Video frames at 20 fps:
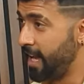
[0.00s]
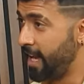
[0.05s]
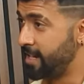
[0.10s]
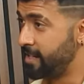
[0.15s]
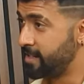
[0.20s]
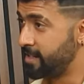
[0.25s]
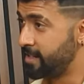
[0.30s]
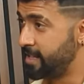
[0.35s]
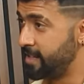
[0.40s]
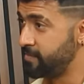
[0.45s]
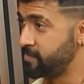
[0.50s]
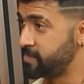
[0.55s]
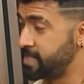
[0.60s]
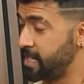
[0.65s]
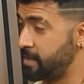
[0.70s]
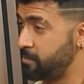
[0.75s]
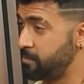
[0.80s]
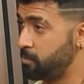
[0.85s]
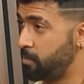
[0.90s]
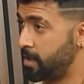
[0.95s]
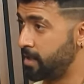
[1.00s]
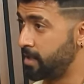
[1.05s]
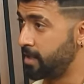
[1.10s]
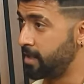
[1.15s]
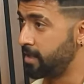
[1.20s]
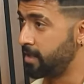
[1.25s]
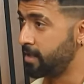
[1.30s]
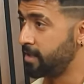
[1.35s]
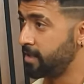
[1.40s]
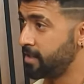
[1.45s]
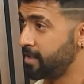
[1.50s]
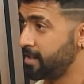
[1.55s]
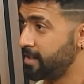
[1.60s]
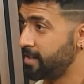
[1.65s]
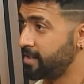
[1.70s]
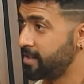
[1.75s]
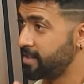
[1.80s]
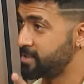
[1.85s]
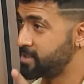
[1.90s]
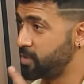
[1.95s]
and gives that money
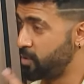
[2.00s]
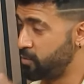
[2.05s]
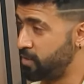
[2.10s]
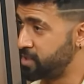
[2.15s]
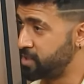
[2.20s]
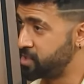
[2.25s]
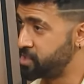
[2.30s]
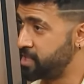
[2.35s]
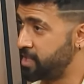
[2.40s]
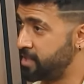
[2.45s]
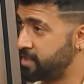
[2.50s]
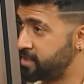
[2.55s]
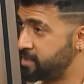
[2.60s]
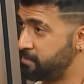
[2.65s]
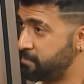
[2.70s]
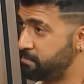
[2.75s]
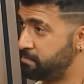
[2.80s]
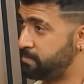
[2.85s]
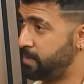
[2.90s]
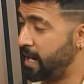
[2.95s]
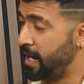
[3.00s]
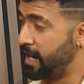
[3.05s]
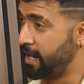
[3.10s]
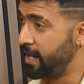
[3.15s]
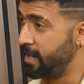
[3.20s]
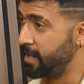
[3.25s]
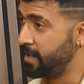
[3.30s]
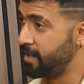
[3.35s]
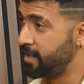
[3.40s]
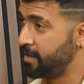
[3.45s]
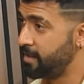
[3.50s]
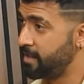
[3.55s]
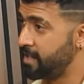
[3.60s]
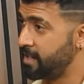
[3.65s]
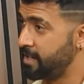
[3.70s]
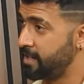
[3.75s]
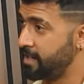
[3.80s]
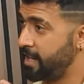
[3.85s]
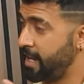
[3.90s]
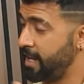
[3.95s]
to Russia to buy
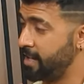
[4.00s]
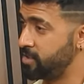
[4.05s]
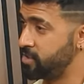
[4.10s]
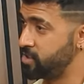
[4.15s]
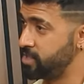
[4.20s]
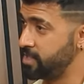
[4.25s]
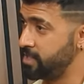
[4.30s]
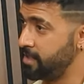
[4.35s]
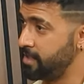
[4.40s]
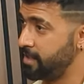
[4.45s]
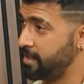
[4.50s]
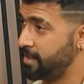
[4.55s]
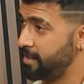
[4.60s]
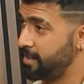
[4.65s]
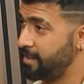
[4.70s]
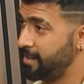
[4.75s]
energy.